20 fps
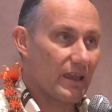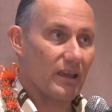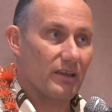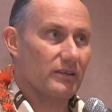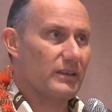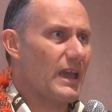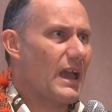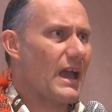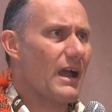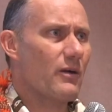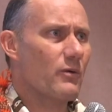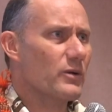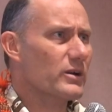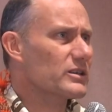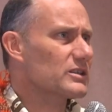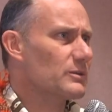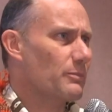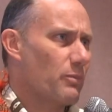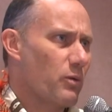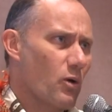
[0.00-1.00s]
Yeah, we're
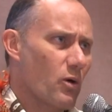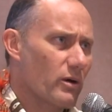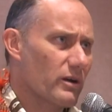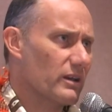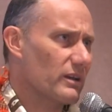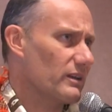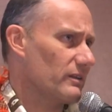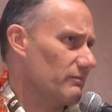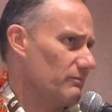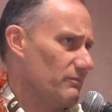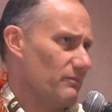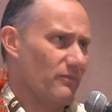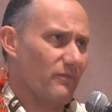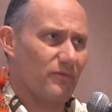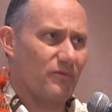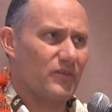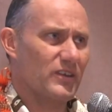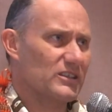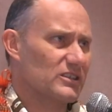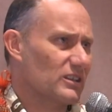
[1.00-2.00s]
supporting
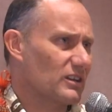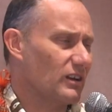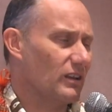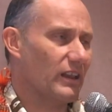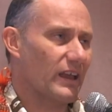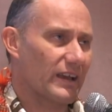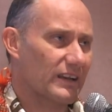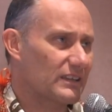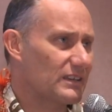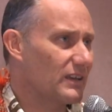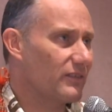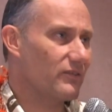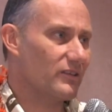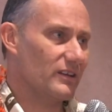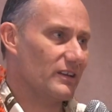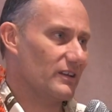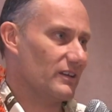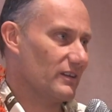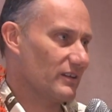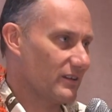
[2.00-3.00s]
physical
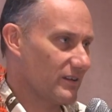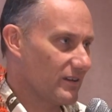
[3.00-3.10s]
activity.